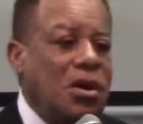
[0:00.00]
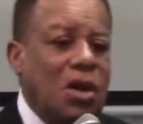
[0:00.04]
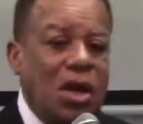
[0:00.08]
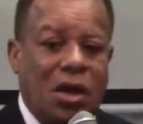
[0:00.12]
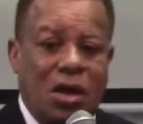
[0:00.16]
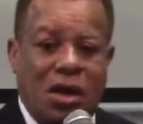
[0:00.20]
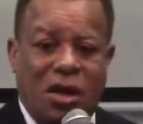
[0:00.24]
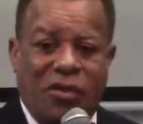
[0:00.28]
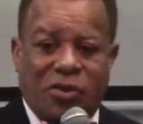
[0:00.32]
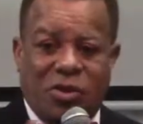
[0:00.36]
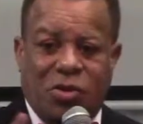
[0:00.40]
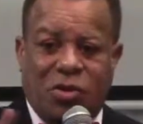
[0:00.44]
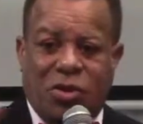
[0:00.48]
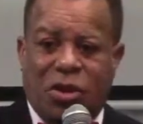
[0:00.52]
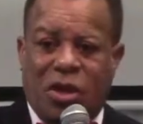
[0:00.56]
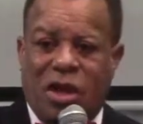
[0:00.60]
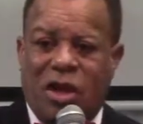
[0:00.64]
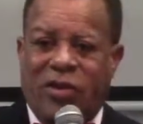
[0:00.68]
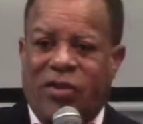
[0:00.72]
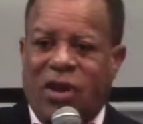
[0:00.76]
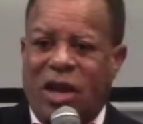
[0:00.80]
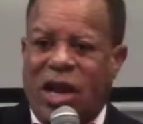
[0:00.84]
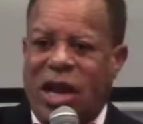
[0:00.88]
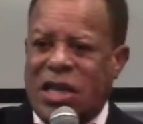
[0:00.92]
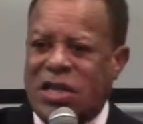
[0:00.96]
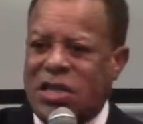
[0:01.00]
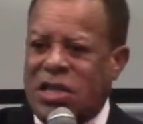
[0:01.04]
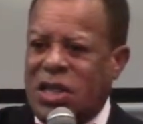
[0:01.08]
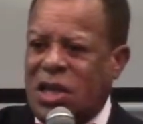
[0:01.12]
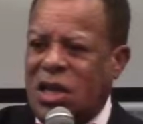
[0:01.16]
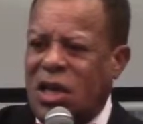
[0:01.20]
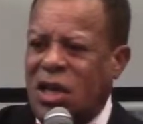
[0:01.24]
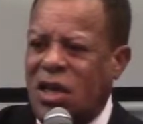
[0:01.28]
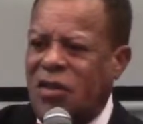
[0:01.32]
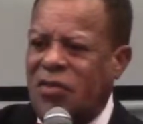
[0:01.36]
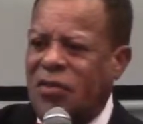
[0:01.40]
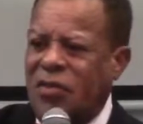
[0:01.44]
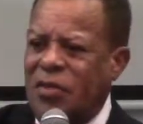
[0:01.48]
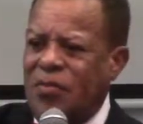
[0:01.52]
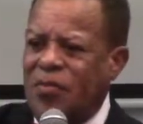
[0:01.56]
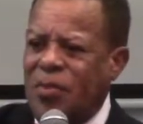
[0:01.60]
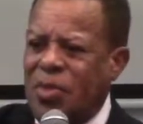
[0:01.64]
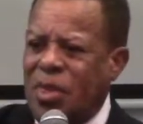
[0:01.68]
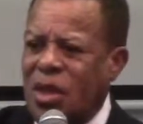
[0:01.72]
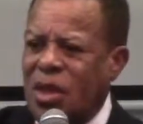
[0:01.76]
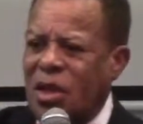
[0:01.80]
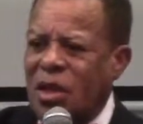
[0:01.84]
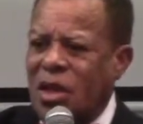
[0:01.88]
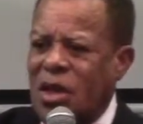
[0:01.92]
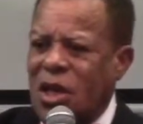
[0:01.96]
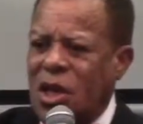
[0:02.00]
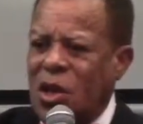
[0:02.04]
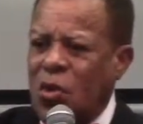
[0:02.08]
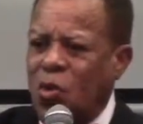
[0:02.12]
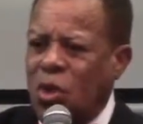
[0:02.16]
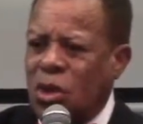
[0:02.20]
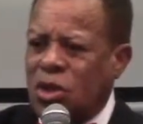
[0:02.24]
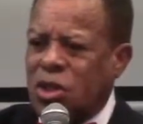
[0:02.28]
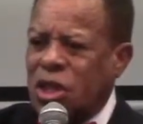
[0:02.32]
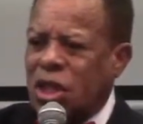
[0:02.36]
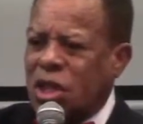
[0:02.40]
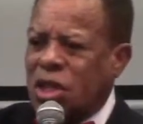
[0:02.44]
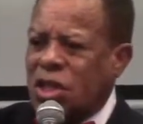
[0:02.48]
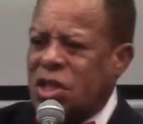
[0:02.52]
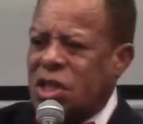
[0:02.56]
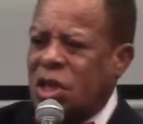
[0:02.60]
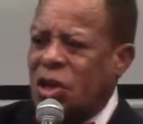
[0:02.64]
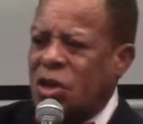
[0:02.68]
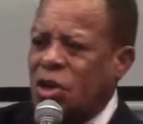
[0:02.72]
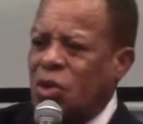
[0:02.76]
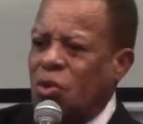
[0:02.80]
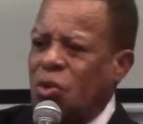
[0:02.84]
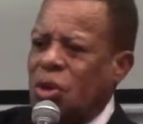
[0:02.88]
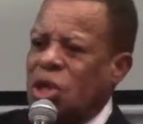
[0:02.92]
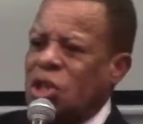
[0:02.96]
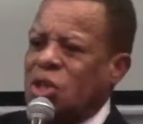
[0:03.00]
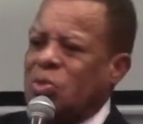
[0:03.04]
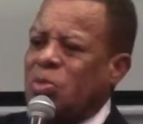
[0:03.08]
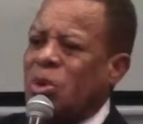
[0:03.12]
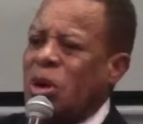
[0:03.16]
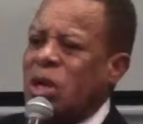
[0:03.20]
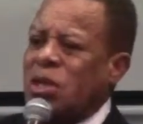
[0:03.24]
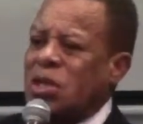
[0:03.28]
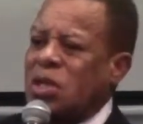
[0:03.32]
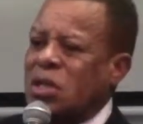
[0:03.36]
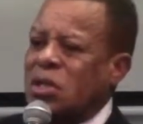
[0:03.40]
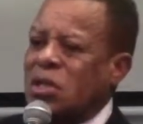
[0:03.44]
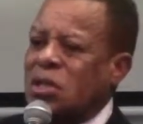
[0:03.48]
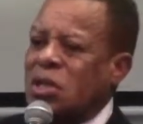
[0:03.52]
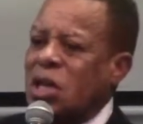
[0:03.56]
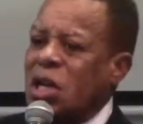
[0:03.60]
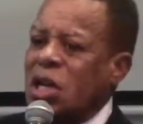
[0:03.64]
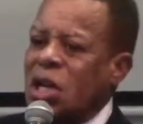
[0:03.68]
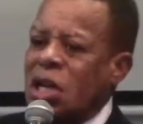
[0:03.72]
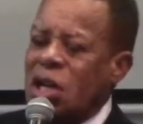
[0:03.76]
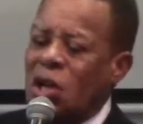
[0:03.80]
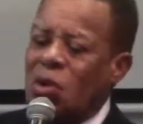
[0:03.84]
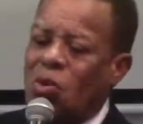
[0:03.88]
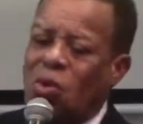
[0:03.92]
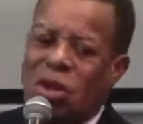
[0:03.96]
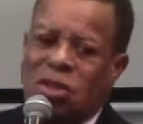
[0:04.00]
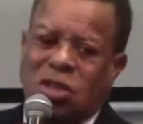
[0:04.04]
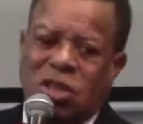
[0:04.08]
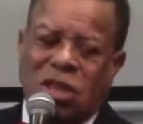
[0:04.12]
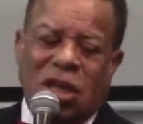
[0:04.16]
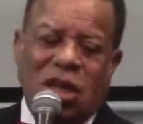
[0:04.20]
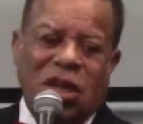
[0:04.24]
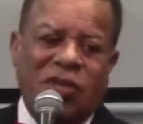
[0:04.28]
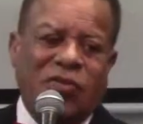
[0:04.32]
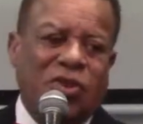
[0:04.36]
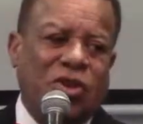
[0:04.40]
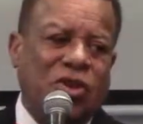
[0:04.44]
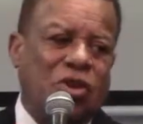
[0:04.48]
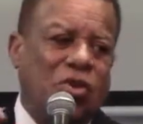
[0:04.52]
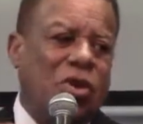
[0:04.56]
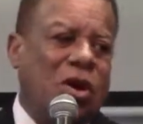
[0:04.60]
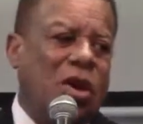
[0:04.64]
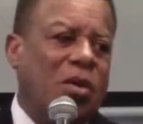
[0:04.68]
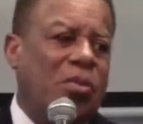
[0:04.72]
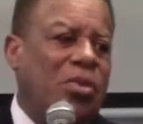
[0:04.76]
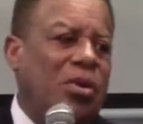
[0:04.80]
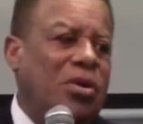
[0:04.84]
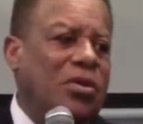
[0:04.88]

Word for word: God loves you with everlasting love. He wants to excel you in his presence. He wants to lift you